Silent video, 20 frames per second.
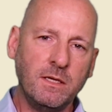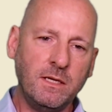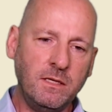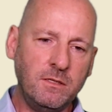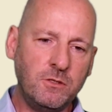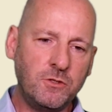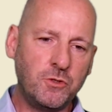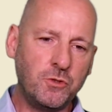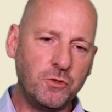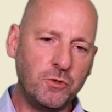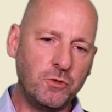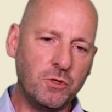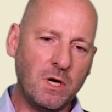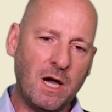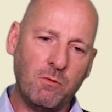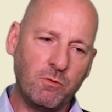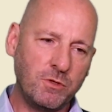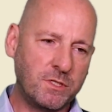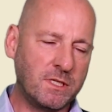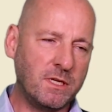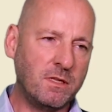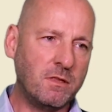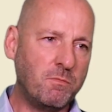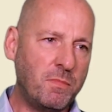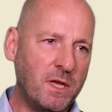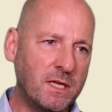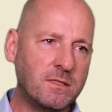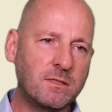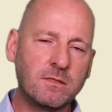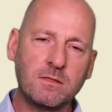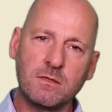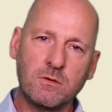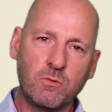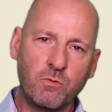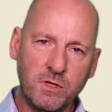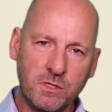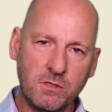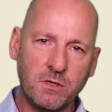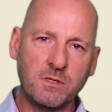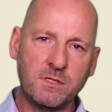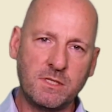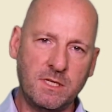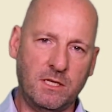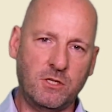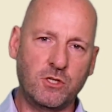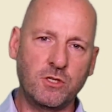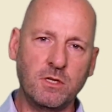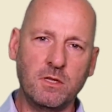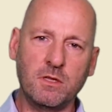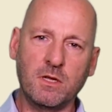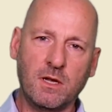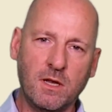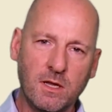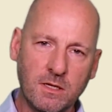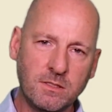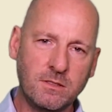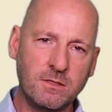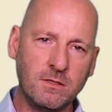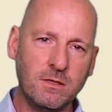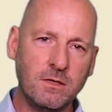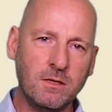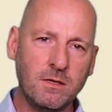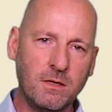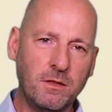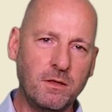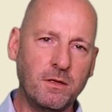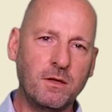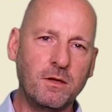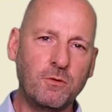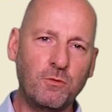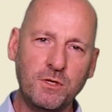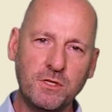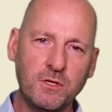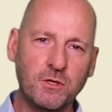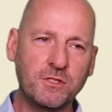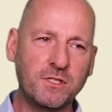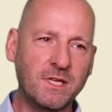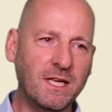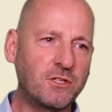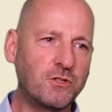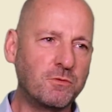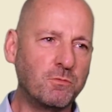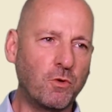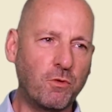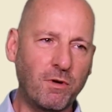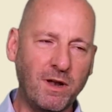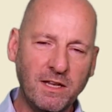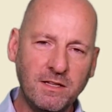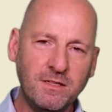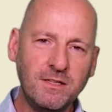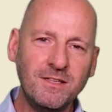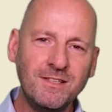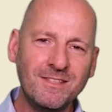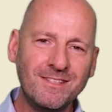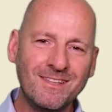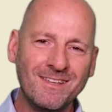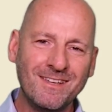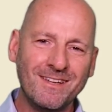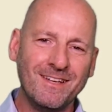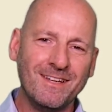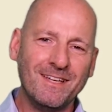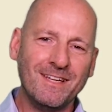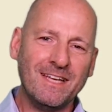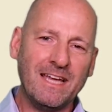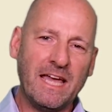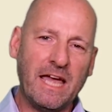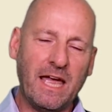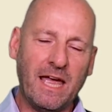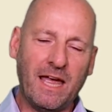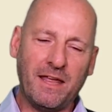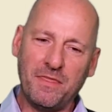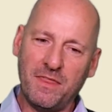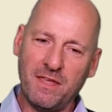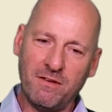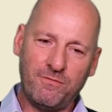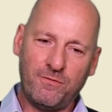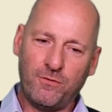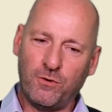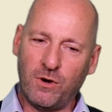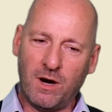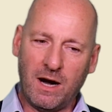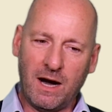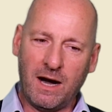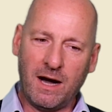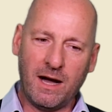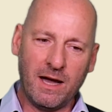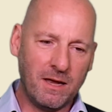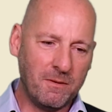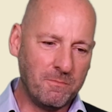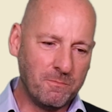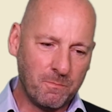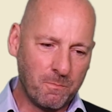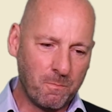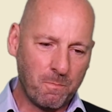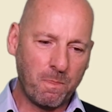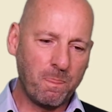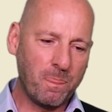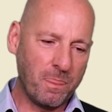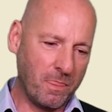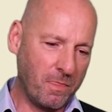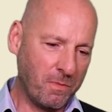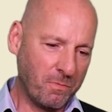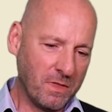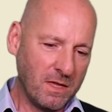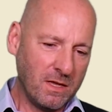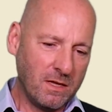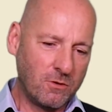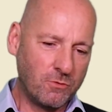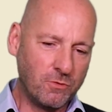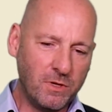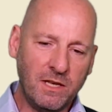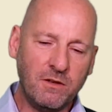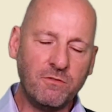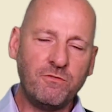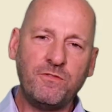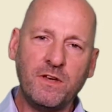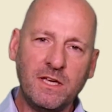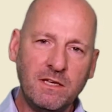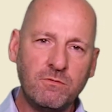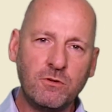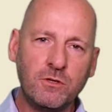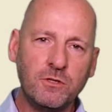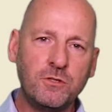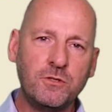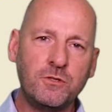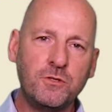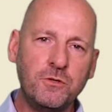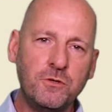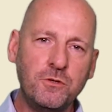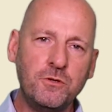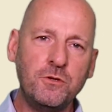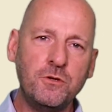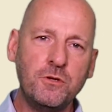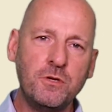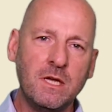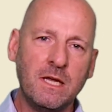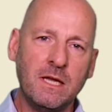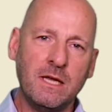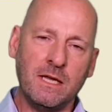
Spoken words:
into, I would say, the best research section in the cluster, the research section moralities. And therefore, I'm really in favor to